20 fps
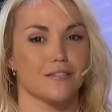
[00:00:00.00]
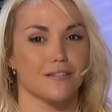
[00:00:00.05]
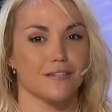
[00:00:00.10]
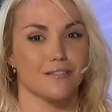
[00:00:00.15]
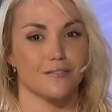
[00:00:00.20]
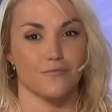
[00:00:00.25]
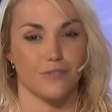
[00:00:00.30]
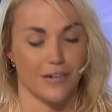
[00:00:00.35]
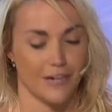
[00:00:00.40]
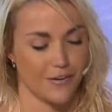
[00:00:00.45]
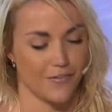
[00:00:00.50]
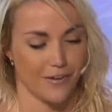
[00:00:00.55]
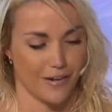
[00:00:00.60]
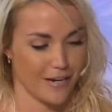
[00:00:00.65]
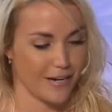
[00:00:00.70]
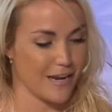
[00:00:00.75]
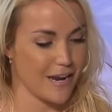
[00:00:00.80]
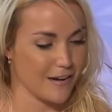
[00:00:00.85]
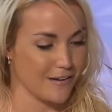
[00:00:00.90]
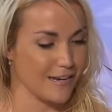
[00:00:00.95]
this very
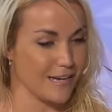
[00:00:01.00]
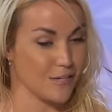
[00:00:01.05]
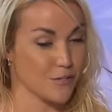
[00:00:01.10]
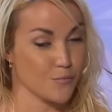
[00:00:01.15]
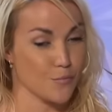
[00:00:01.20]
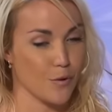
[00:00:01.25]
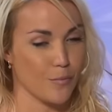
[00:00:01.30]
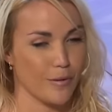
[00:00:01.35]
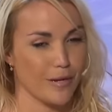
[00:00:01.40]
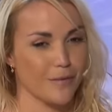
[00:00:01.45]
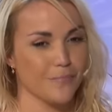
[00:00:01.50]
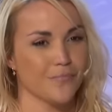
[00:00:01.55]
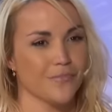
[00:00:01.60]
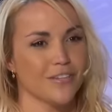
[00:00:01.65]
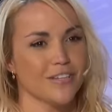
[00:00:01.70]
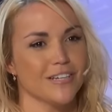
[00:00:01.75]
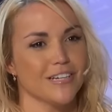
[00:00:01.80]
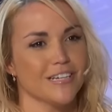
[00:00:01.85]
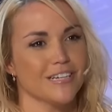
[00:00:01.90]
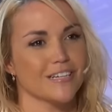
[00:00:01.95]
very nice woman,
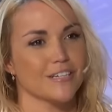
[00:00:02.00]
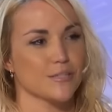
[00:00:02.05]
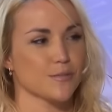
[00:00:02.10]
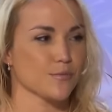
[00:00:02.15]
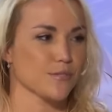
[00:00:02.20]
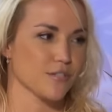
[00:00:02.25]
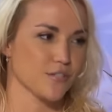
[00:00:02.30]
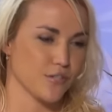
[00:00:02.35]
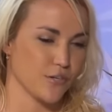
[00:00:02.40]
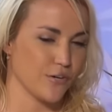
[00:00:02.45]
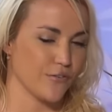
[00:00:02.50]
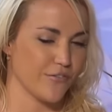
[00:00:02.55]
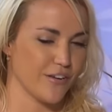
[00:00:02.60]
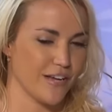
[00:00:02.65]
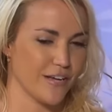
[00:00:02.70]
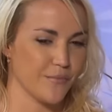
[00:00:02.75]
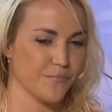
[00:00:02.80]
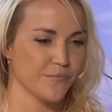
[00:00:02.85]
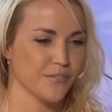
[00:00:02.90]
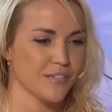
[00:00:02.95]
because it was a
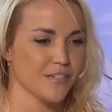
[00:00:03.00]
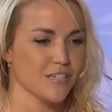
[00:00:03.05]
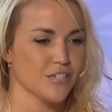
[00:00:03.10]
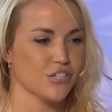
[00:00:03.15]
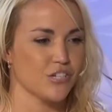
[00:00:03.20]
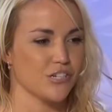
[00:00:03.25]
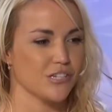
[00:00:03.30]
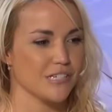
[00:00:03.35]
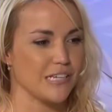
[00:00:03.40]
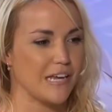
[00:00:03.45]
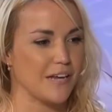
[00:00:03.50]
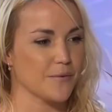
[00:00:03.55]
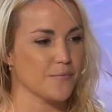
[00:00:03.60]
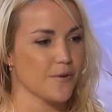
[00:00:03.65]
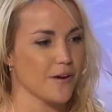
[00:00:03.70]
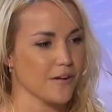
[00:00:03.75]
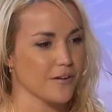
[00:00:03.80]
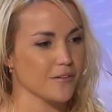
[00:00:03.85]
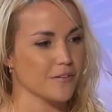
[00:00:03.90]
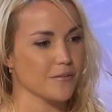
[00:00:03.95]
survey, yeah. she said,
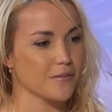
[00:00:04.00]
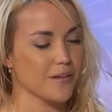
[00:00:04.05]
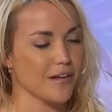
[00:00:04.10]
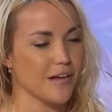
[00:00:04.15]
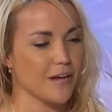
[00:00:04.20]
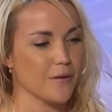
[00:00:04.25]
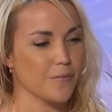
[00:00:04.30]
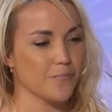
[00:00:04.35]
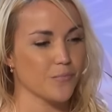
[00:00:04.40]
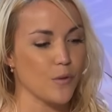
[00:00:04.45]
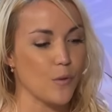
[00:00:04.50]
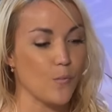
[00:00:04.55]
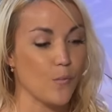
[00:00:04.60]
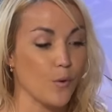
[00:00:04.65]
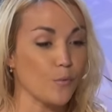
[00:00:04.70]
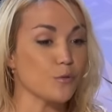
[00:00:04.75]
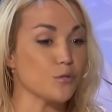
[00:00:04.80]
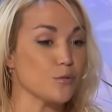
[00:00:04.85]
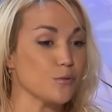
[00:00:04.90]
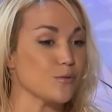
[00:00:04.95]
"Well, um,
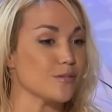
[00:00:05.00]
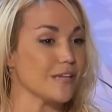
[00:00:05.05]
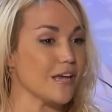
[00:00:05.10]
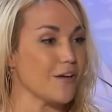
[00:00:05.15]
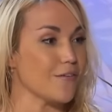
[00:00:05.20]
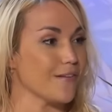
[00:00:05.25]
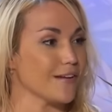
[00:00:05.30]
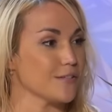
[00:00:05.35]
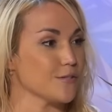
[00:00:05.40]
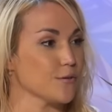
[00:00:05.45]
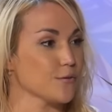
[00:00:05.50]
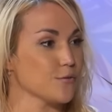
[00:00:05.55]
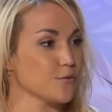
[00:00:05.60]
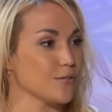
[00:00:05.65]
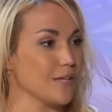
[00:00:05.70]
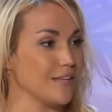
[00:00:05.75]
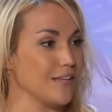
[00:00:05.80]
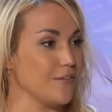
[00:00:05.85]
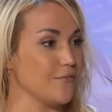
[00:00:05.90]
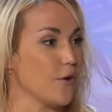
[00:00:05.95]
what would you say if I told you
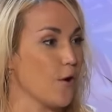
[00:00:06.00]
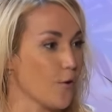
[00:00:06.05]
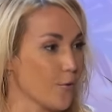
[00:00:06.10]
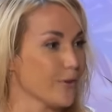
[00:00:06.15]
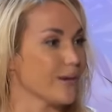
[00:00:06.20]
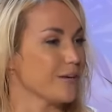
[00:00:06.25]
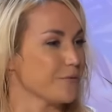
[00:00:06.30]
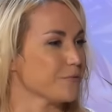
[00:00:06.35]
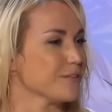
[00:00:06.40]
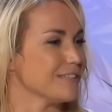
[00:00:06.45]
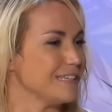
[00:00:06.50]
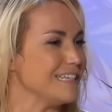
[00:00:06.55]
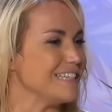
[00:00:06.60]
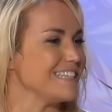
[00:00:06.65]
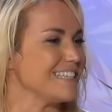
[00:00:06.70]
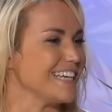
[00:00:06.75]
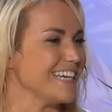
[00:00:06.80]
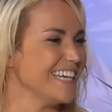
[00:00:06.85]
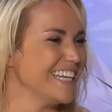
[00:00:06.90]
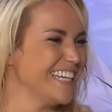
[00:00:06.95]
that they've already
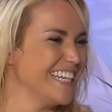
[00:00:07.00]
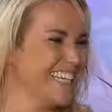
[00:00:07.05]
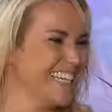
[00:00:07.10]
released it?" Oh